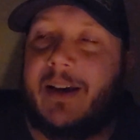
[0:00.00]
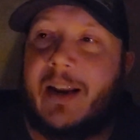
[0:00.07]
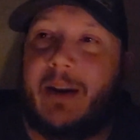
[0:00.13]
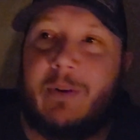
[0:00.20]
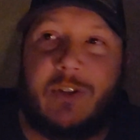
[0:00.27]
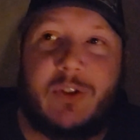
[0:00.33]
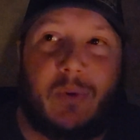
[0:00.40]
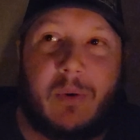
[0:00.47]

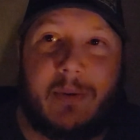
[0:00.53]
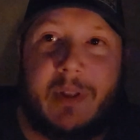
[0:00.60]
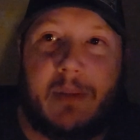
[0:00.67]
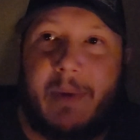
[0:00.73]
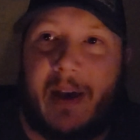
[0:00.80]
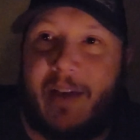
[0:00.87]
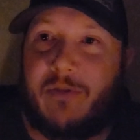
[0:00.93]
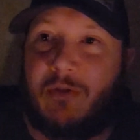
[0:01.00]
Anyway, she storms in
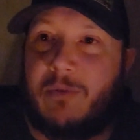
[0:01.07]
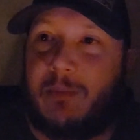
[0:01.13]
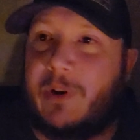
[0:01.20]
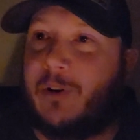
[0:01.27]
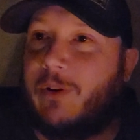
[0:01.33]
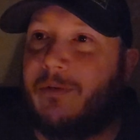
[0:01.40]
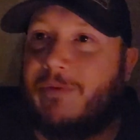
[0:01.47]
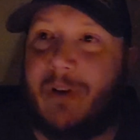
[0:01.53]
the bathroom
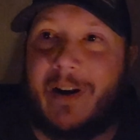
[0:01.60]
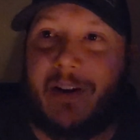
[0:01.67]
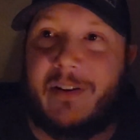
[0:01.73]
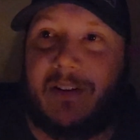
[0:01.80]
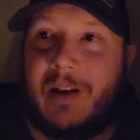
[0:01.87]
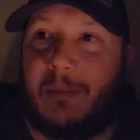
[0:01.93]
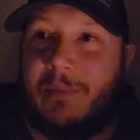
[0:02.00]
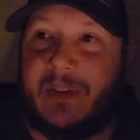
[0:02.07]
and her
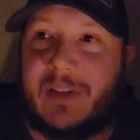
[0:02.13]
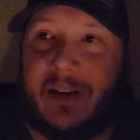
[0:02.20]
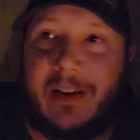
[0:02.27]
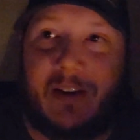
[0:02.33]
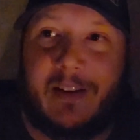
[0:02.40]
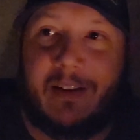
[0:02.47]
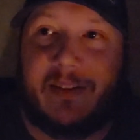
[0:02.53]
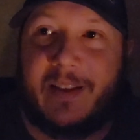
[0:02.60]
friend comes in
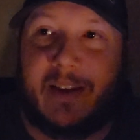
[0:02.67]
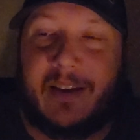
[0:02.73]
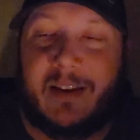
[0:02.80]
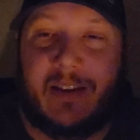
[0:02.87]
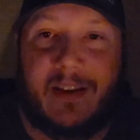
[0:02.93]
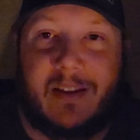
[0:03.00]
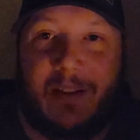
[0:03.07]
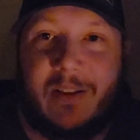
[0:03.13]
and is like,
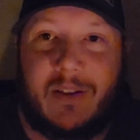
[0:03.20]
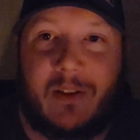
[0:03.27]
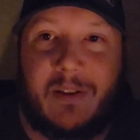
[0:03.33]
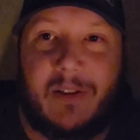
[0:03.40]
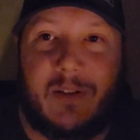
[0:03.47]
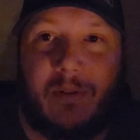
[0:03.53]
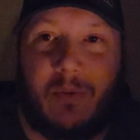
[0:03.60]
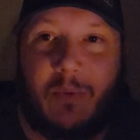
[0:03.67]

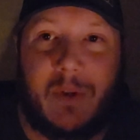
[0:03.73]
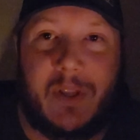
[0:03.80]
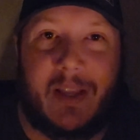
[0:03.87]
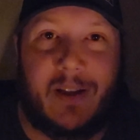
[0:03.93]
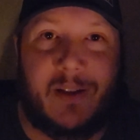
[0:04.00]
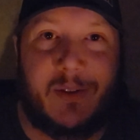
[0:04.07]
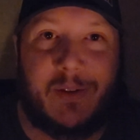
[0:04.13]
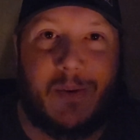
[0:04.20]
"What the
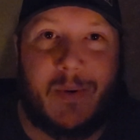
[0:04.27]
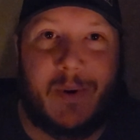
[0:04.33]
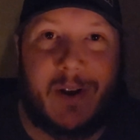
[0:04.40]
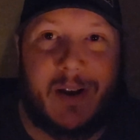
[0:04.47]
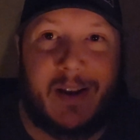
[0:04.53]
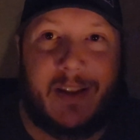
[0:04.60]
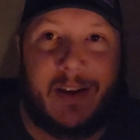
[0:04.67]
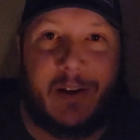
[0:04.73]
hell is going
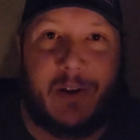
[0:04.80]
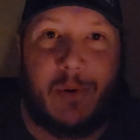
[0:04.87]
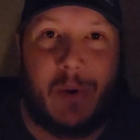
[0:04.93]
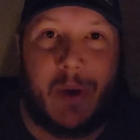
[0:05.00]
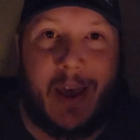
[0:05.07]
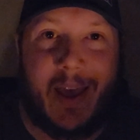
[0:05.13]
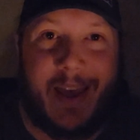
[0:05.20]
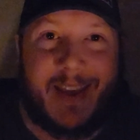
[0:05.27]
on? Like, are you
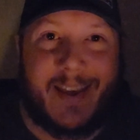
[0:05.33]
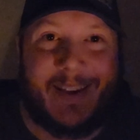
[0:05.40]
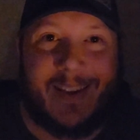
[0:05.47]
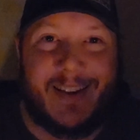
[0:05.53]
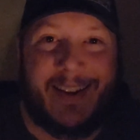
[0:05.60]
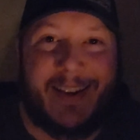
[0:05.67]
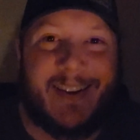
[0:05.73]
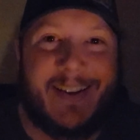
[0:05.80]
okay?"
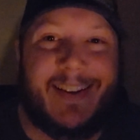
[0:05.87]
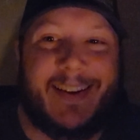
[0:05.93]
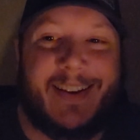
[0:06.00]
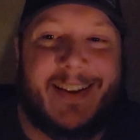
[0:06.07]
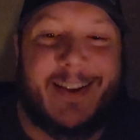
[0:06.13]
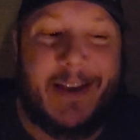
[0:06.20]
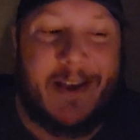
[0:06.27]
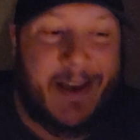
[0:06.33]

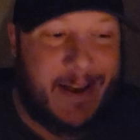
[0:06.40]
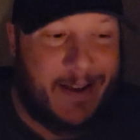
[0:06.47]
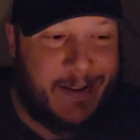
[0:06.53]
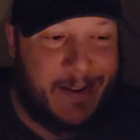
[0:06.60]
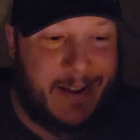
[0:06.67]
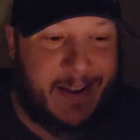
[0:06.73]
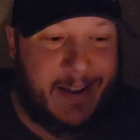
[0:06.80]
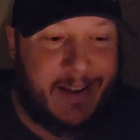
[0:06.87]

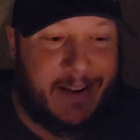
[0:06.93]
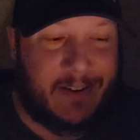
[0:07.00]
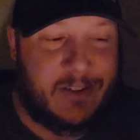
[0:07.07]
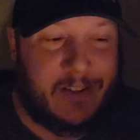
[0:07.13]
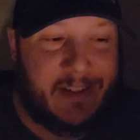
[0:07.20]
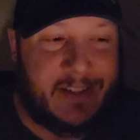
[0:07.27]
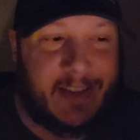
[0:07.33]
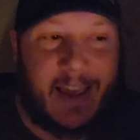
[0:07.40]
And
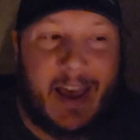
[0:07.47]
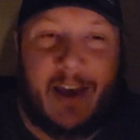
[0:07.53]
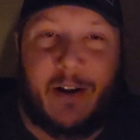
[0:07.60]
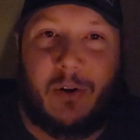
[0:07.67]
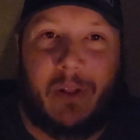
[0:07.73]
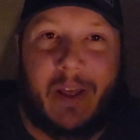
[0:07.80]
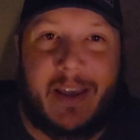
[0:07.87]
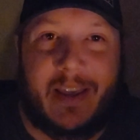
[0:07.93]
she's like, "Yeah, I
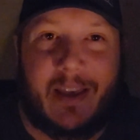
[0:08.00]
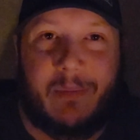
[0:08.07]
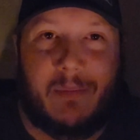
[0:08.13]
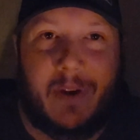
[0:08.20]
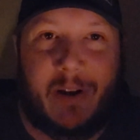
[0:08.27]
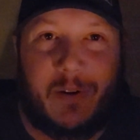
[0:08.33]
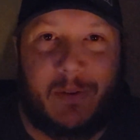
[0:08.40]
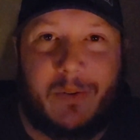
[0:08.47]
don't like
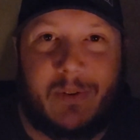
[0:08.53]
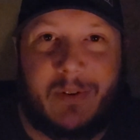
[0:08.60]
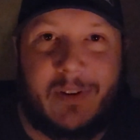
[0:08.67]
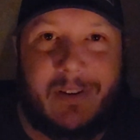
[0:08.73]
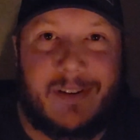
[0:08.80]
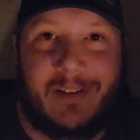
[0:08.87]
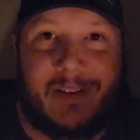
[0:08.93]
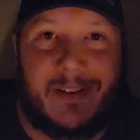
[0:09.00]
him. I don't,
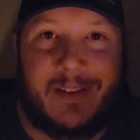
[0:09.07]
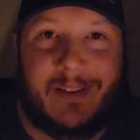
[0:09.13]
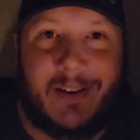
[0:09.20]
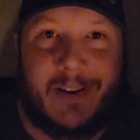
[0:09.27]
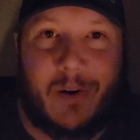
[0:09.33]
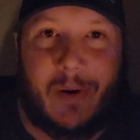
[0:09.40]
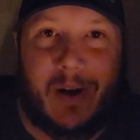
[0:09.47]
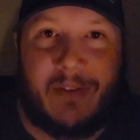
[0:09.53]

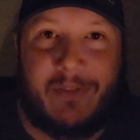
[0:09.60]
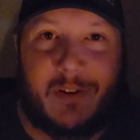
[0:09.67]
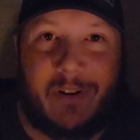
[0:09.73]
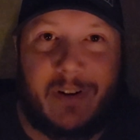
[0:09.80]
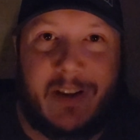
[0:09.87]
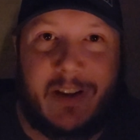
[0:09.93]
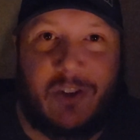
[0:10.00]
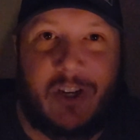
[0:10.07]

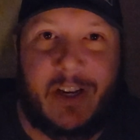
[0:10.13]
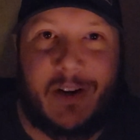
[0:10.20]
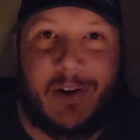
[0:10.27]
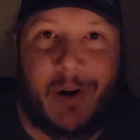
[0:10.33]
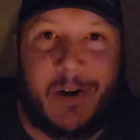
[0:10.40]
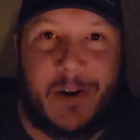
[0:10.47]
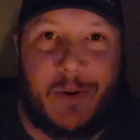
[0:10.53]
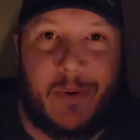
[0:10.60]
after he cheated
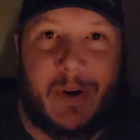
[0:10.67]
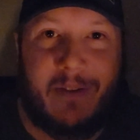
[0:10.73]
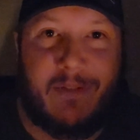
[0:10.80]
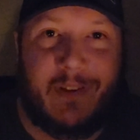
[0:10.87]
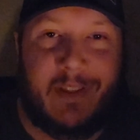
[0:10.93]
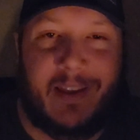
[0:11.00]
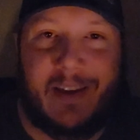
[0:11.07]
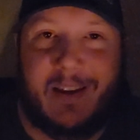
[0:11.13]
on you and
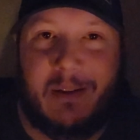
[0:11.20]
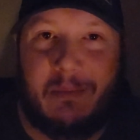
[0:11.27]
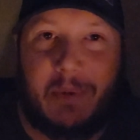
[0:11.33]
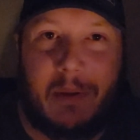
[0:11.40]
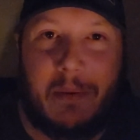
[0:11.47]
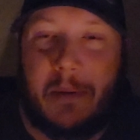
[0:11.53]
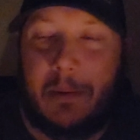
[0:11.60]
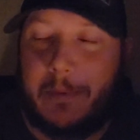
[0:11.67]
everything and
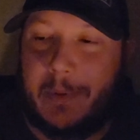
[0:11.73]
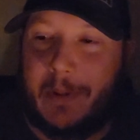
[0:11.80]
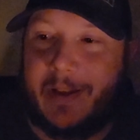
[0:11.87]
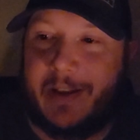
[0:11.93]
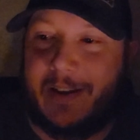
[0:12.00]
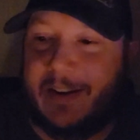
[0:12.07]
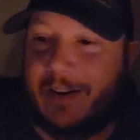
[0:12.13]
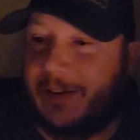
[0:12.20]
blah blah blah
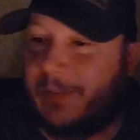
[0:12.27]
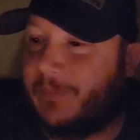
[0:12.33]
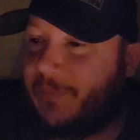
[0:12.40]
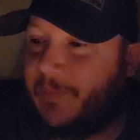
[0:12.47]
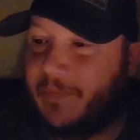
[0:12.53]
blah, and